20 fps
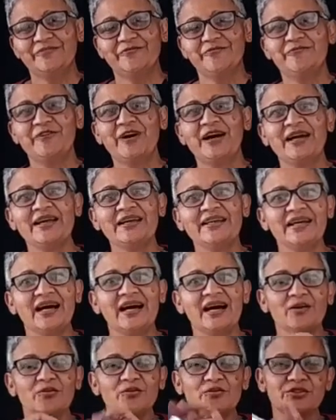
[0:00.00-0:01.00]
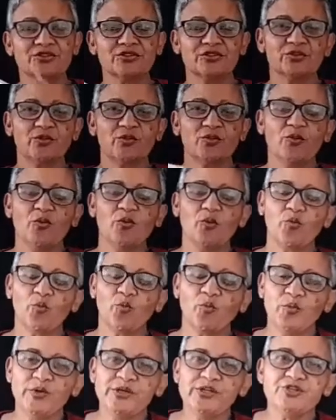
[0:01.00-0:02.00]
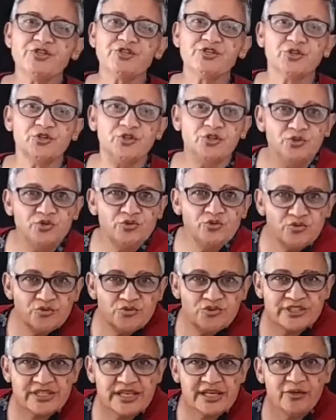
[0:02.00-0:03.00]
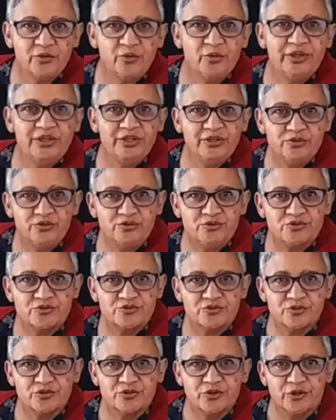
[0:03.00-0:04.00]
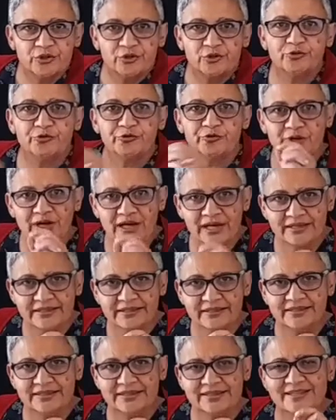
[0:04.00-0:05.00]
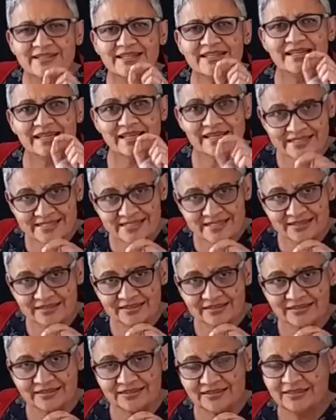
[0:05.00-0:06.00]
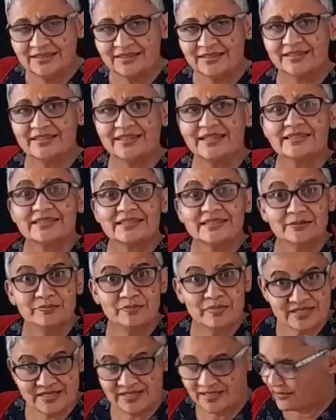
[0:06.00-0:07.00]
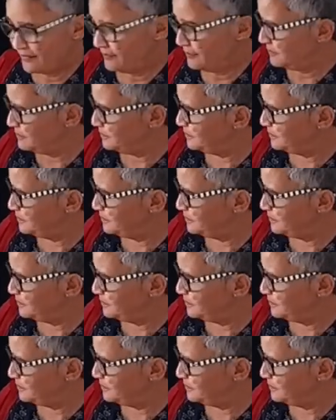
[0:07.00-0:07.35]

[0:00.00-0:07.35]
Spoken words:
find out which clues can we use to find the sound that is missing.